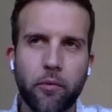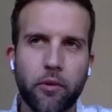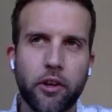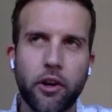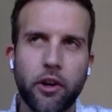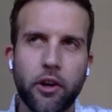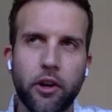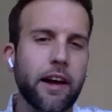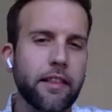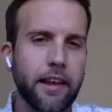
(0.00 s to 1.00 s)
One
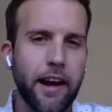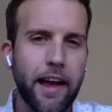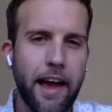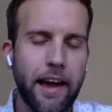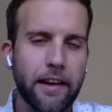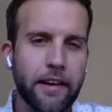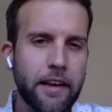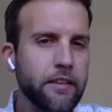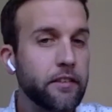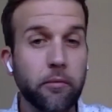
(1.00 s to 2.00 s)
client that I had,
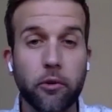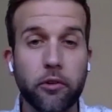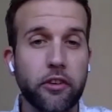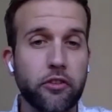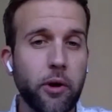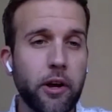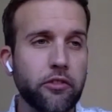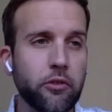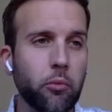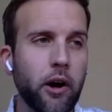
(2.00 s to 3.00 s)
similar
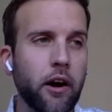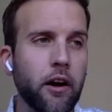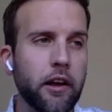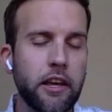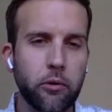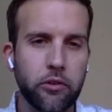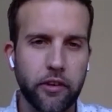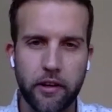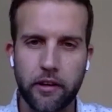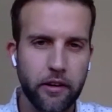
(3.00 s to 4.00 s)
situation where he was
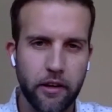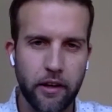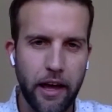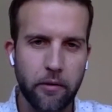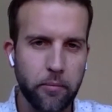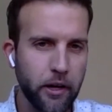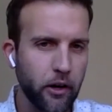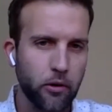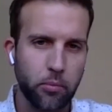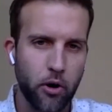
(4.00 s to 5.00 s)
at a
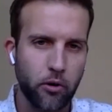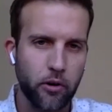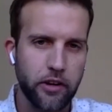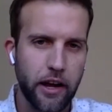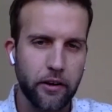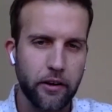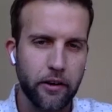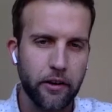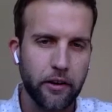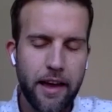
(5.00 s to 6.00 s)
bigger brokerage
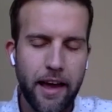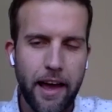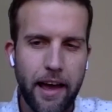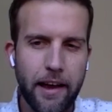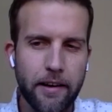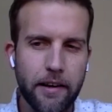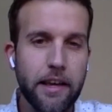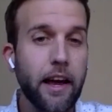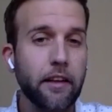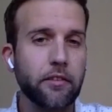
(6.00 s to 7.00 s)
house,
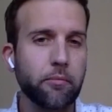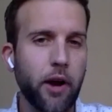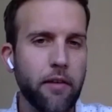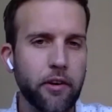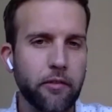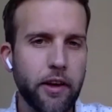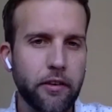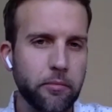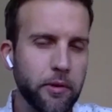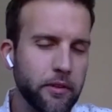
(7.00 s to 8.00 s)
and he has some private
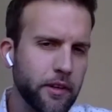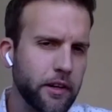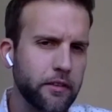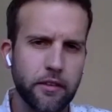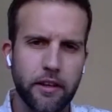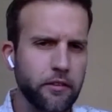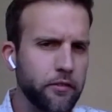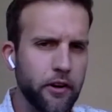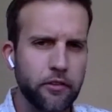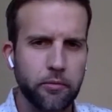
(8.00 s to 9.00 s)
investments, and it's
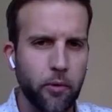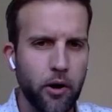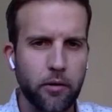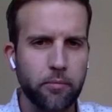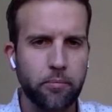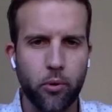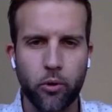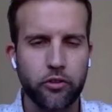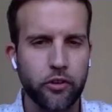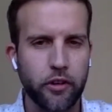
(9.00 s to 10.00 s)
a very small
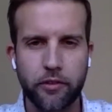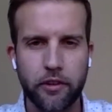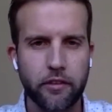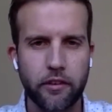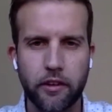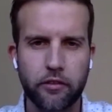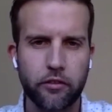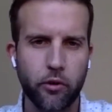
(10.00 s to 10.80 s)
portion of his